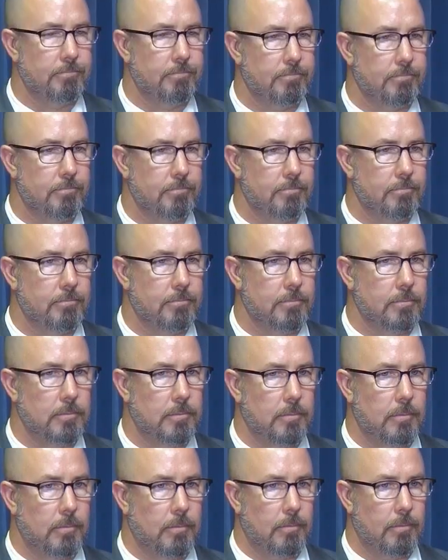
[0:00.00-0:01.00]

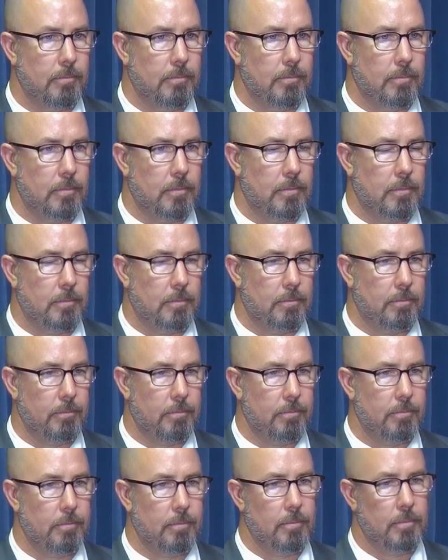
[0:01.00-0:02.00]

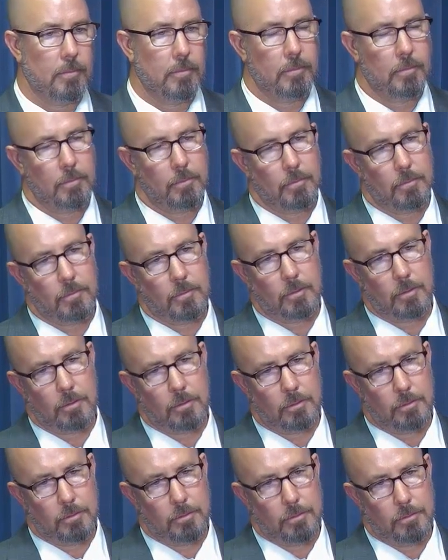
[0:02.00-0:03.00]

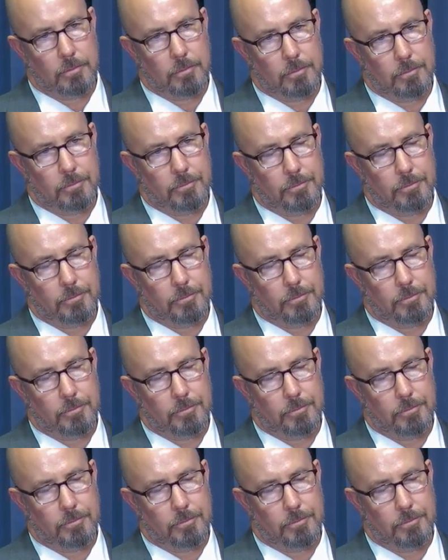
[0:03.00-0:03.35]
This person isn't speaking.